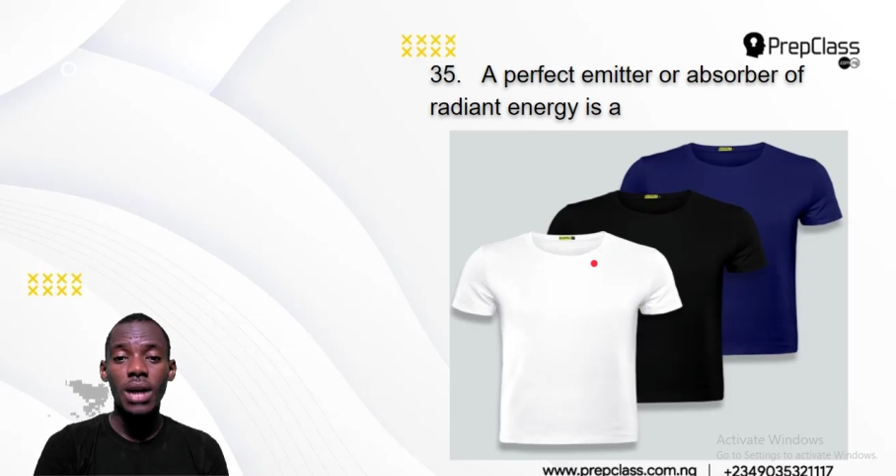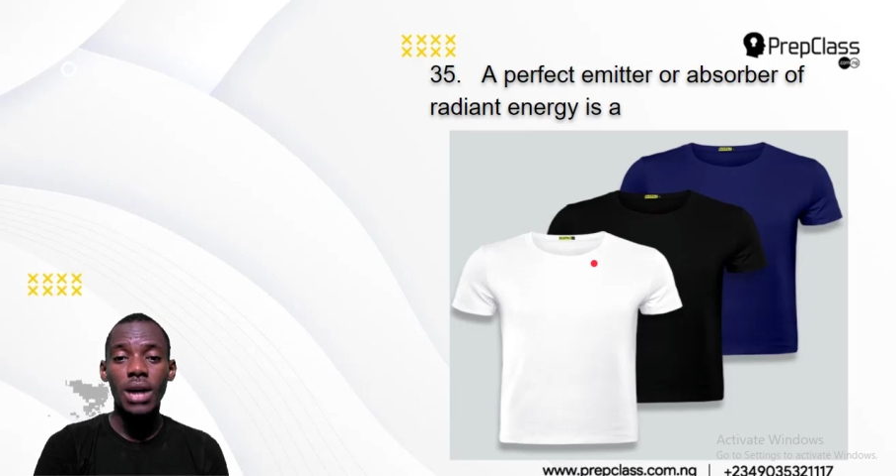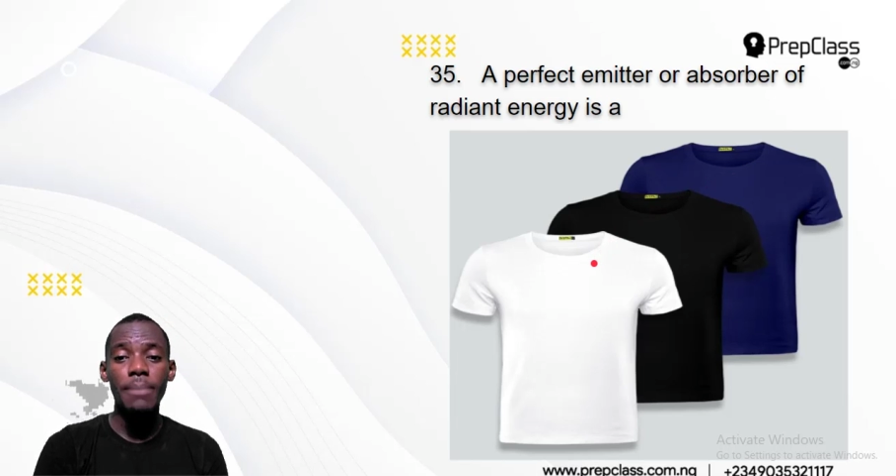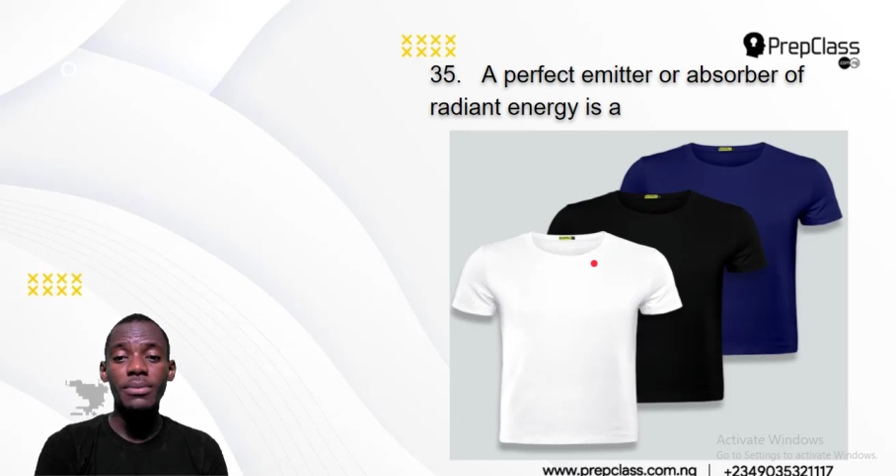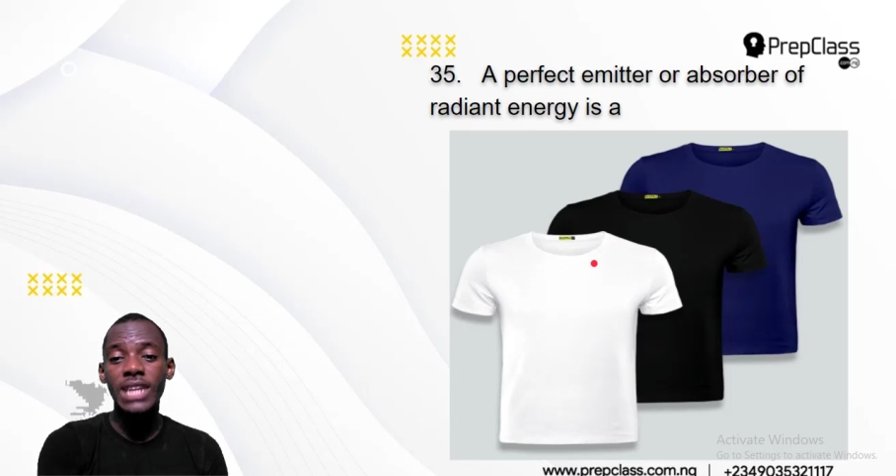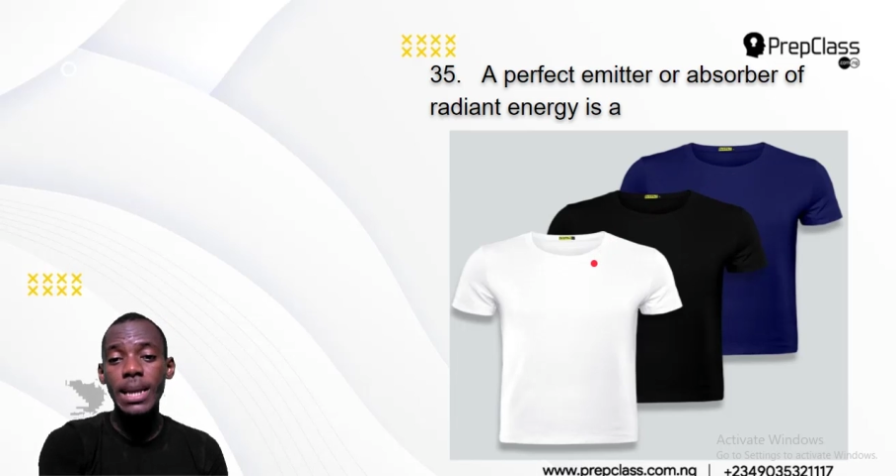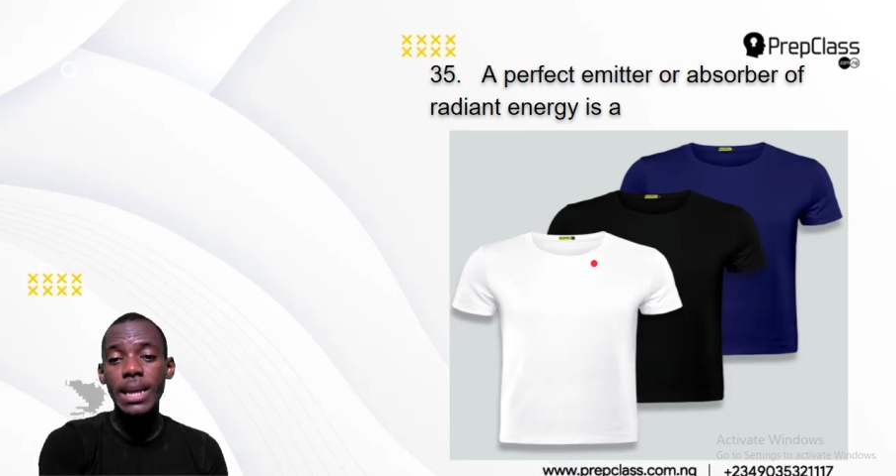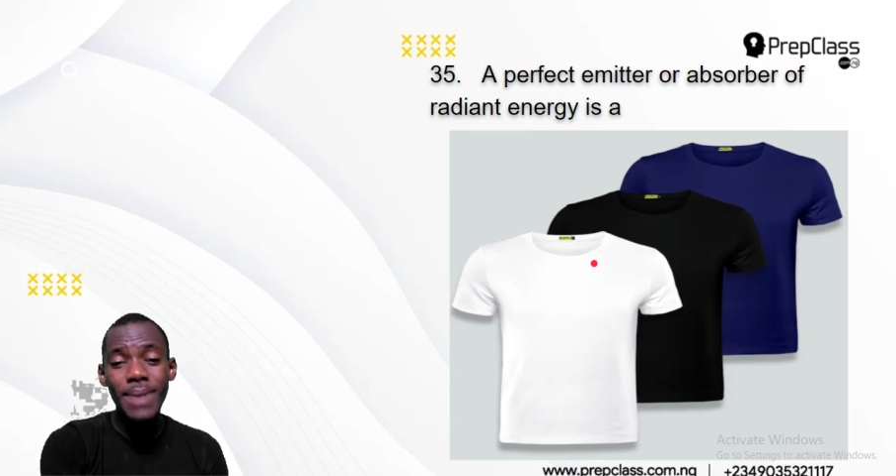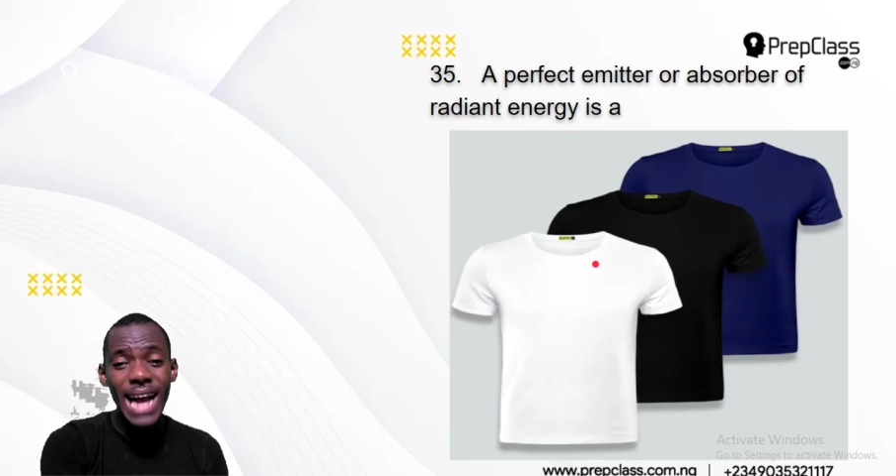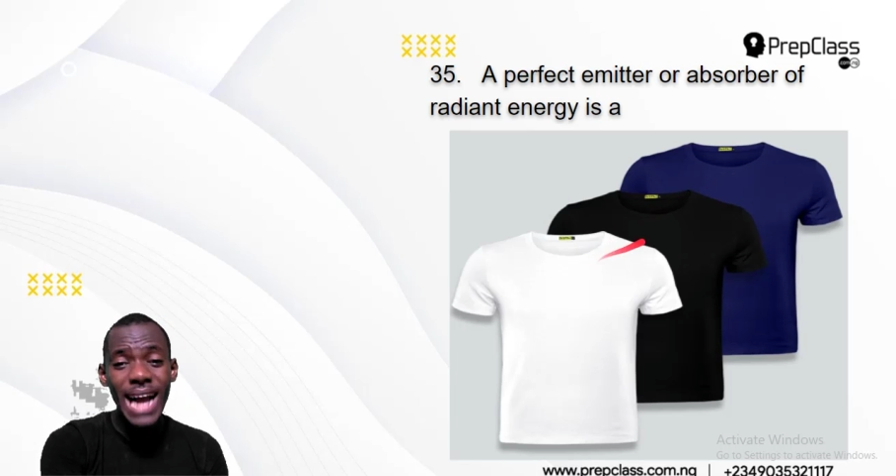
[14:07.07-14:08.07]
the
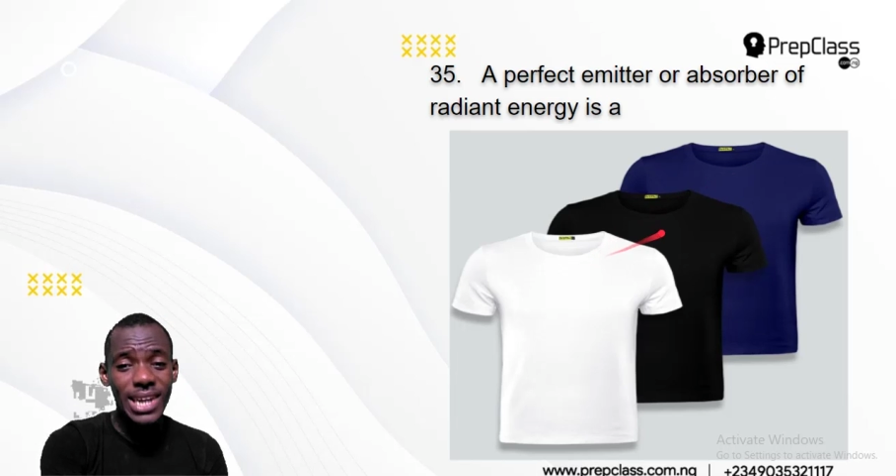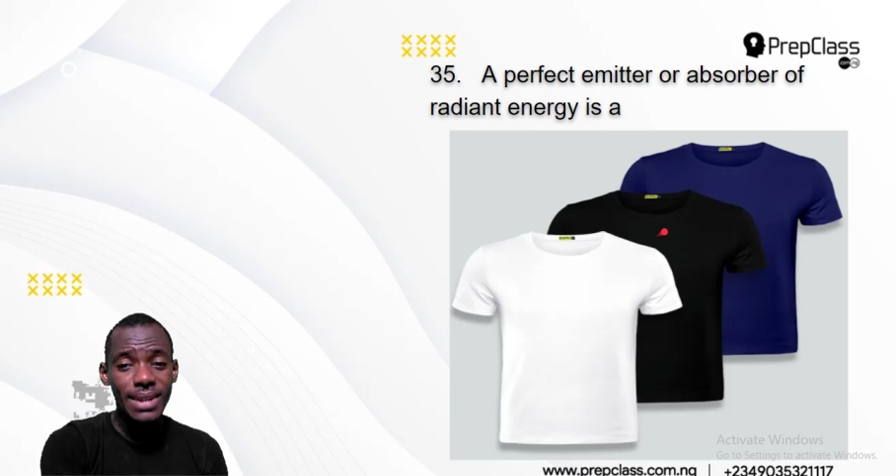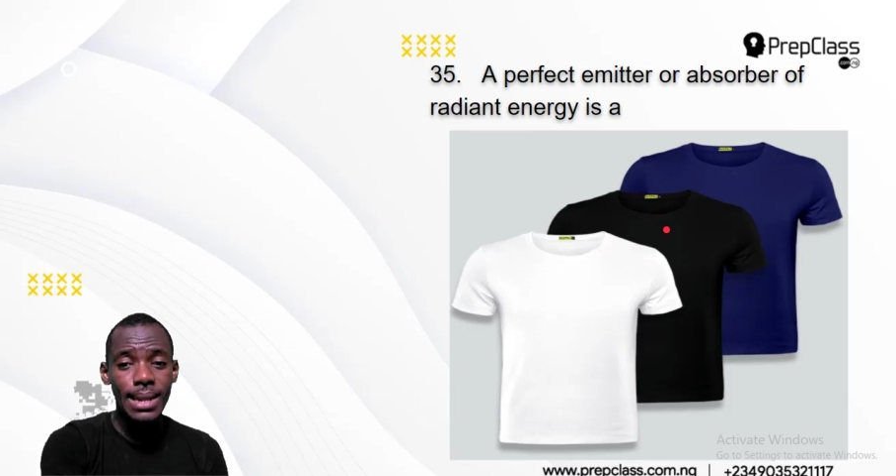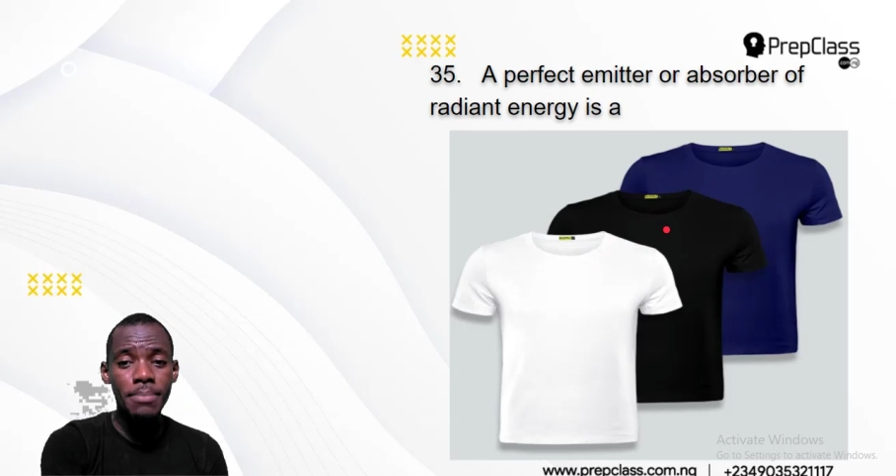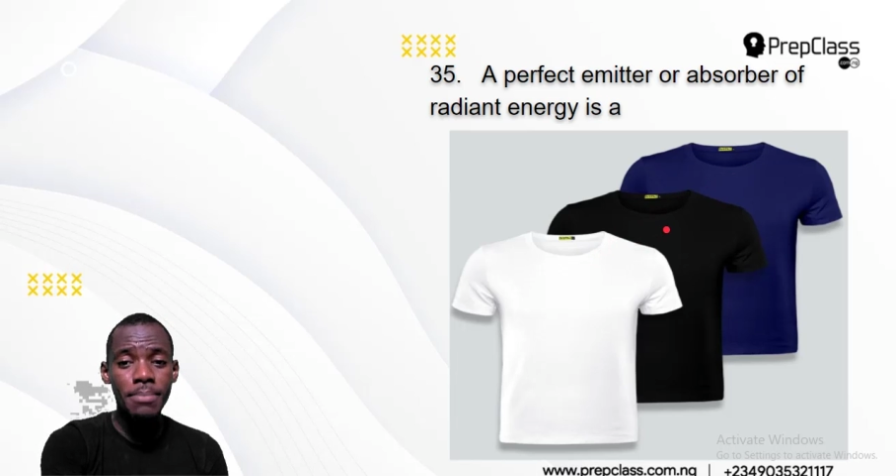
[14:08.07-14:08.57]
black shirt, let